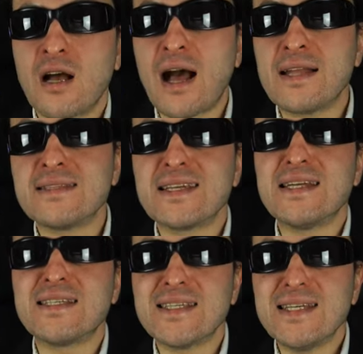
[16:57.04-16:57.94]
and
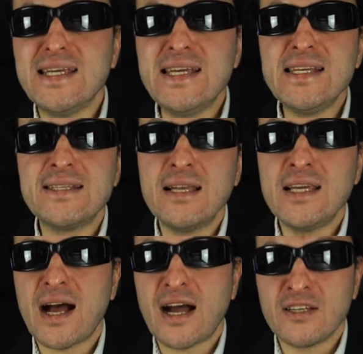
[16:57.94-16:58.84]
it's
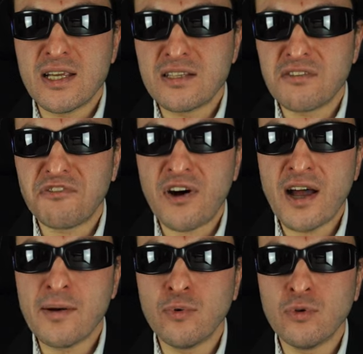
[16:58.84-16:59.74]
easily
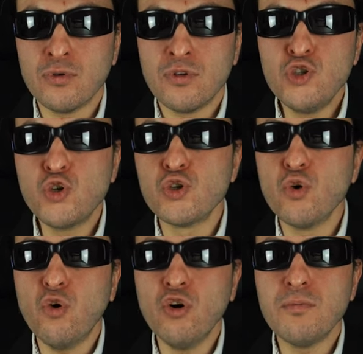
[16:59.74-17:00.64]
identifiable. You can
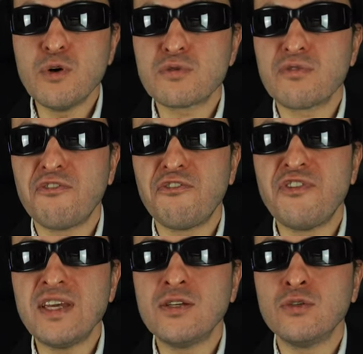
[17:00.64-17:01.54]
almost
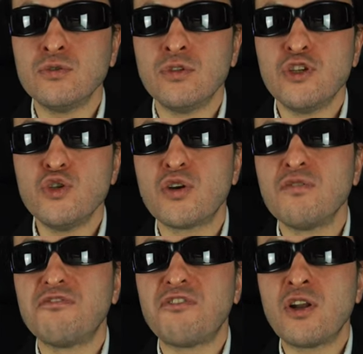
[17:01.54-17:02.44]
feel you
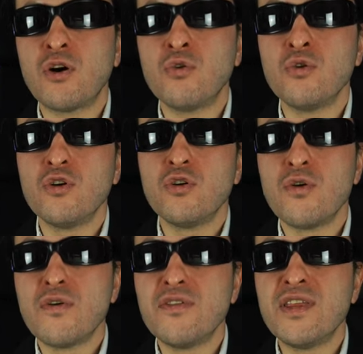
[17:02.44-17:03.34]
can follow
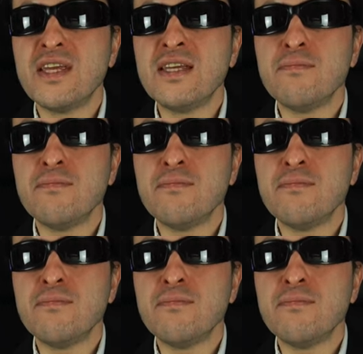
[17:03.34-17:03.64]
the